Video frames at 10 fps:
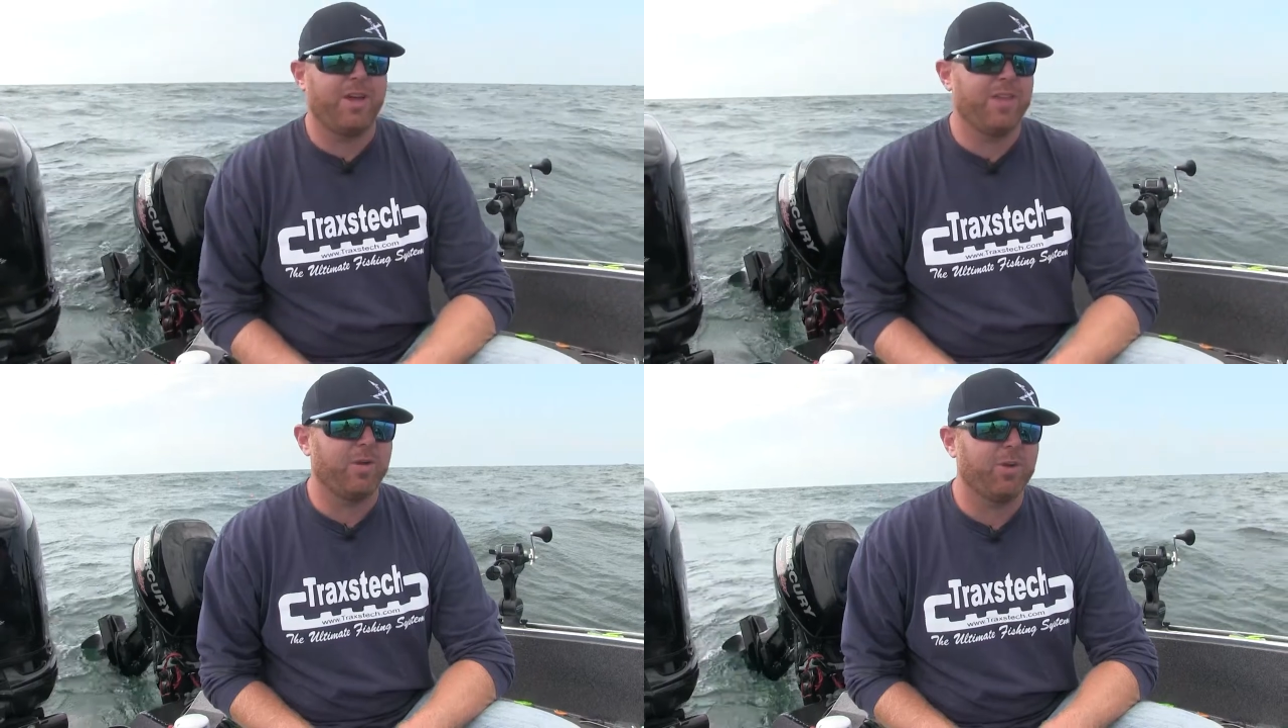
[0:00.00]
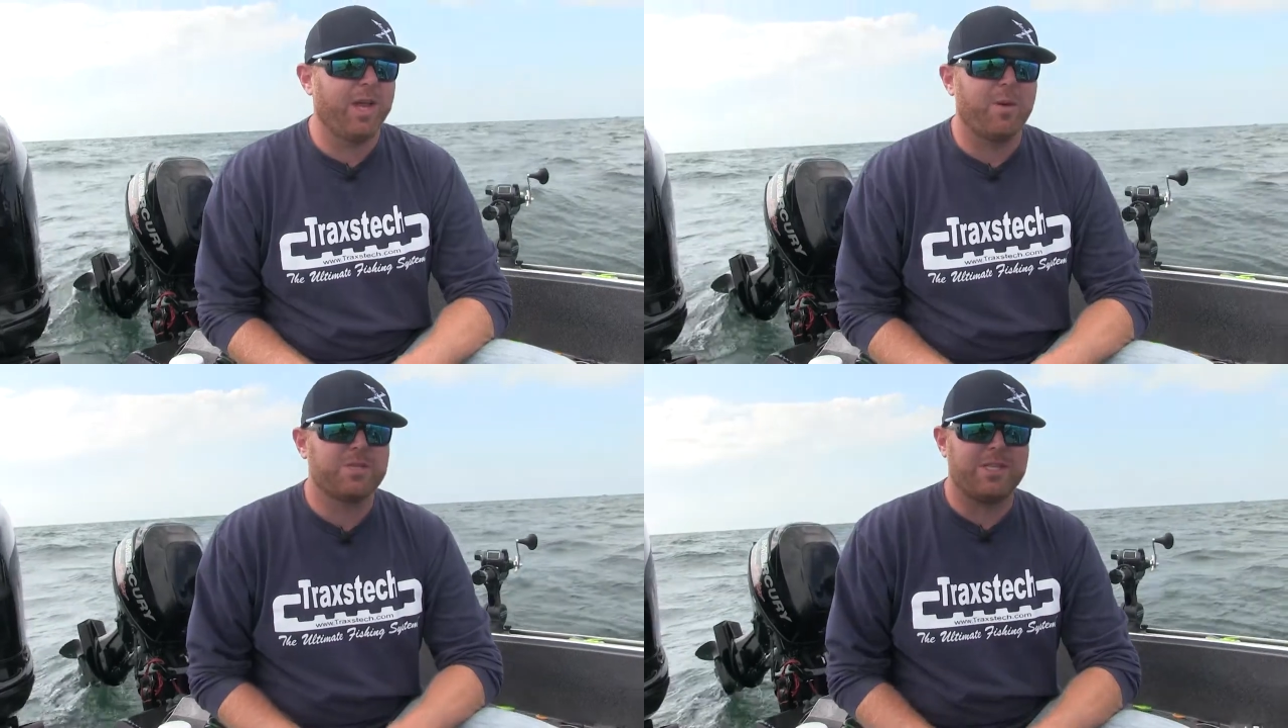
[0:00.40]
I think it really
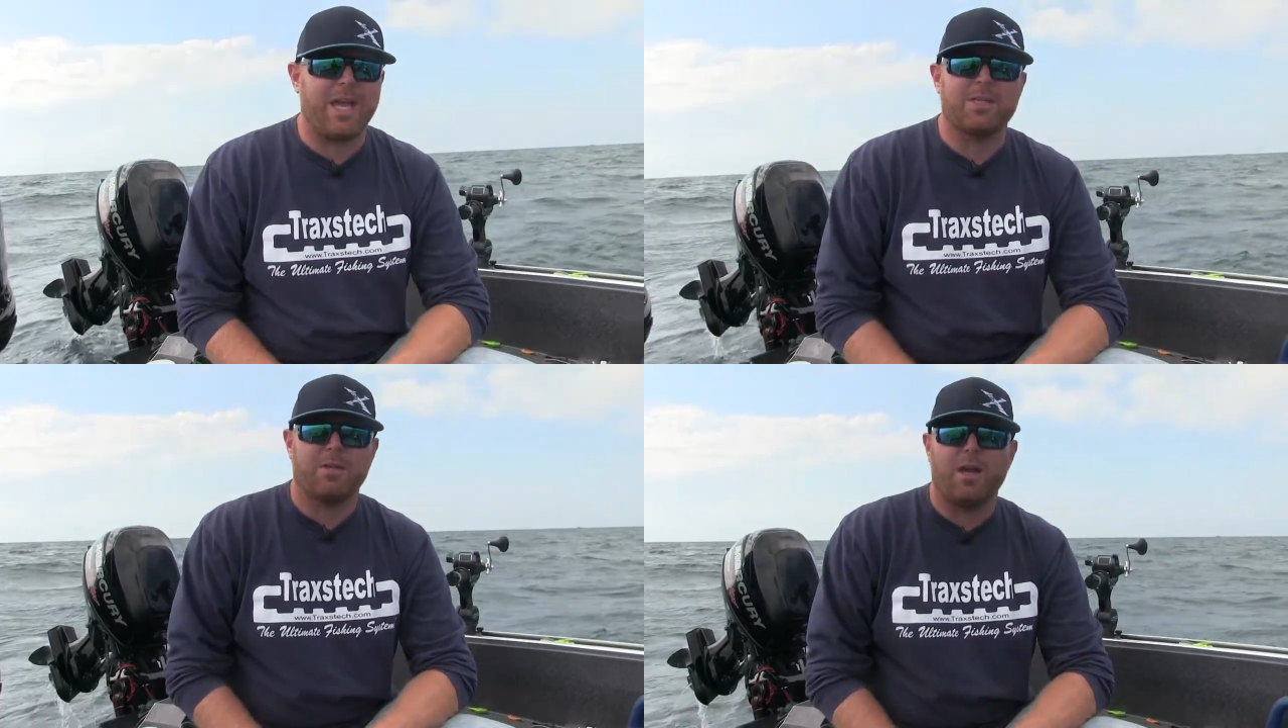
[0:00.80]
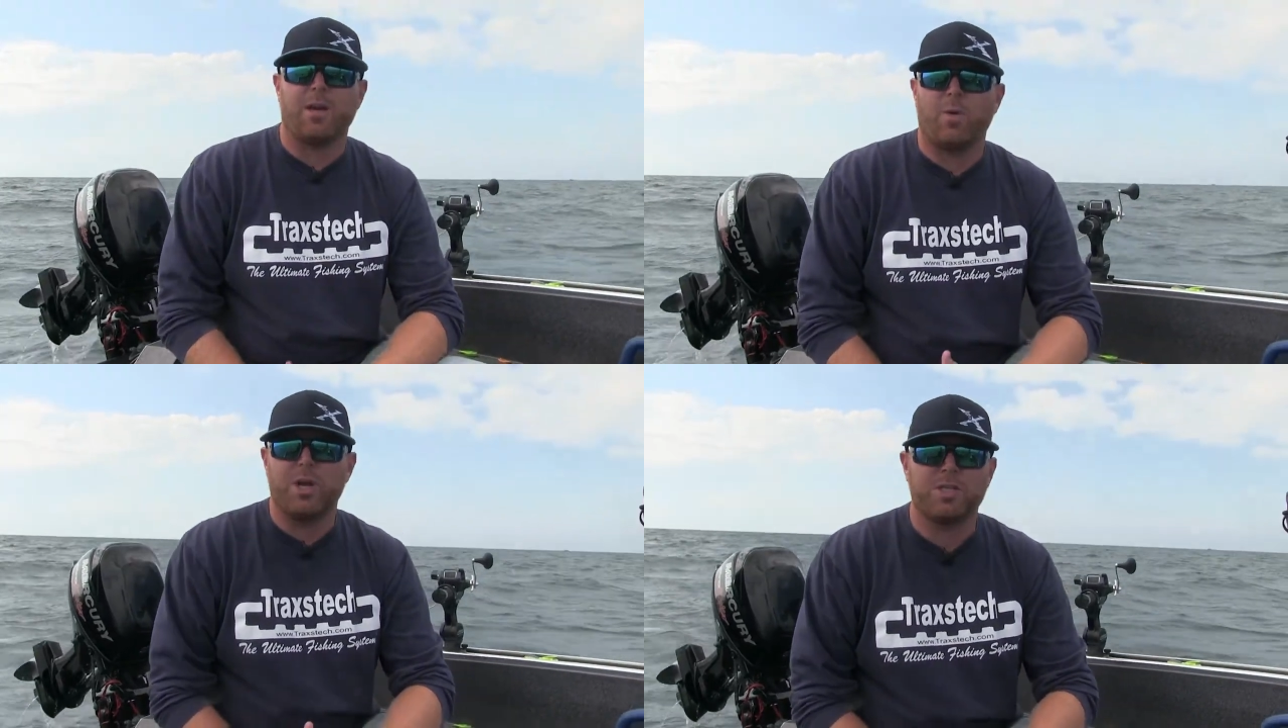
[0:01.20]
helps us answer a lot
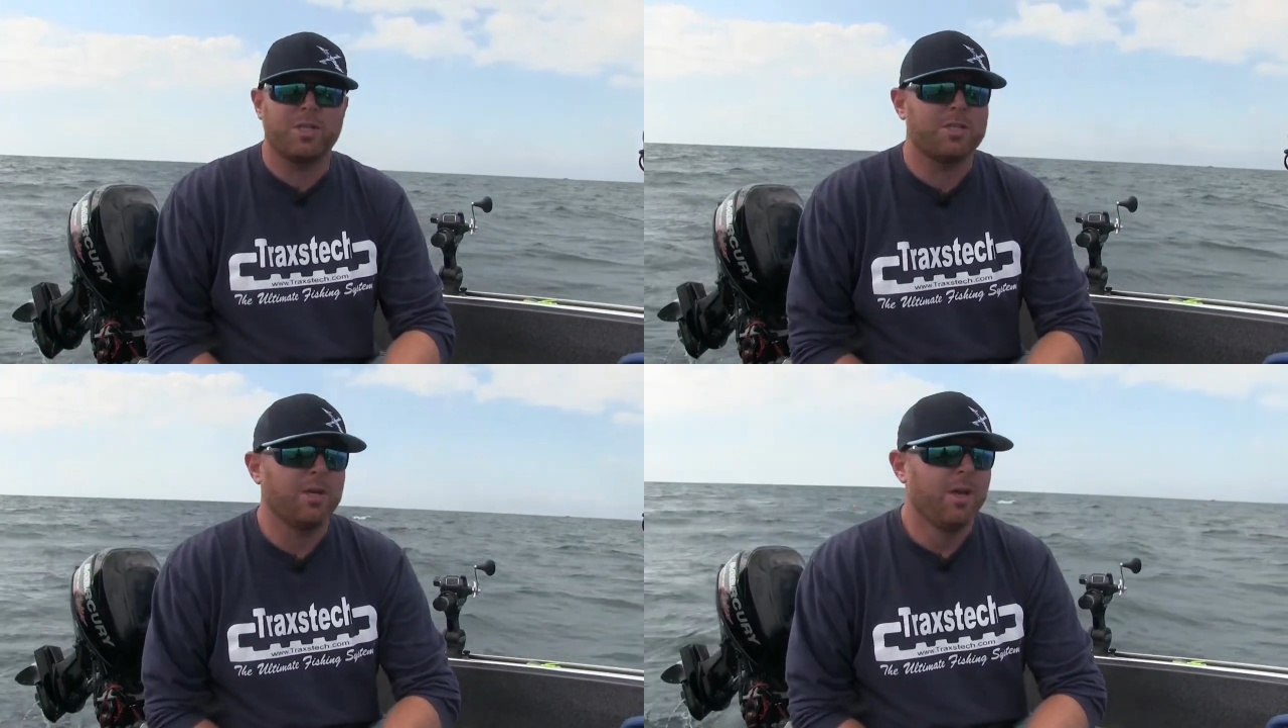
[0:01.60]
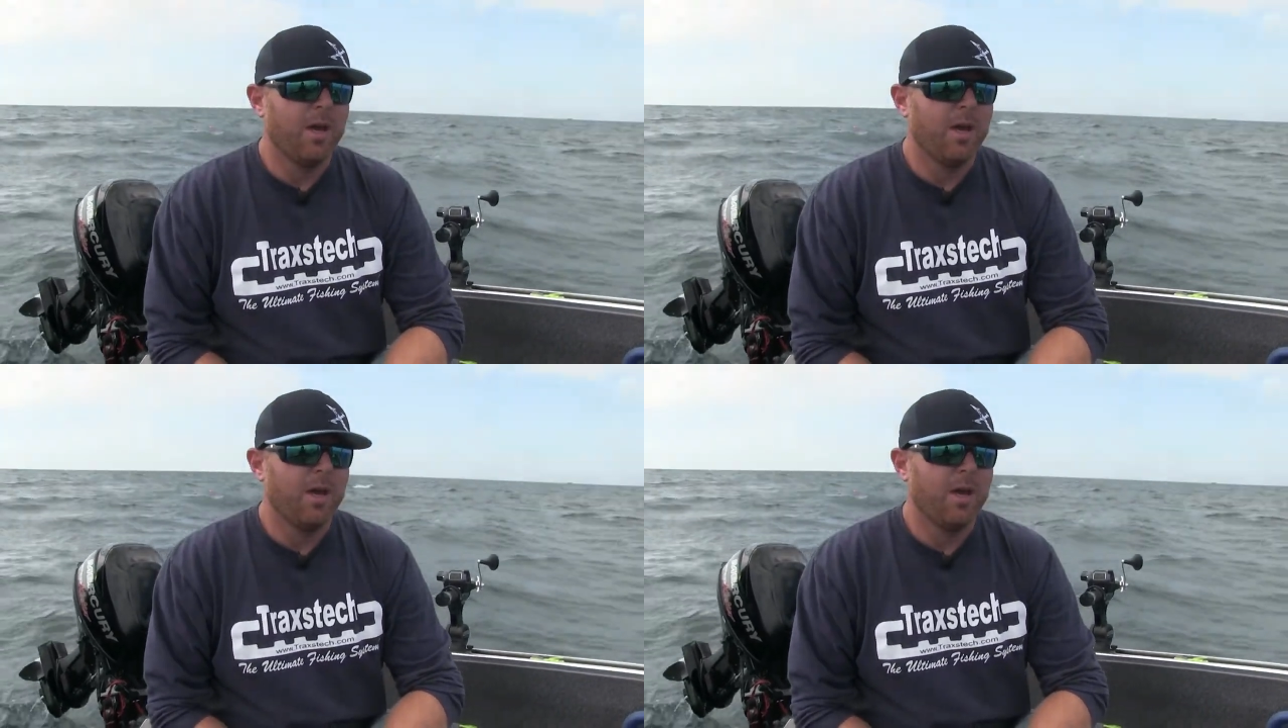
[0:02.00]
of questions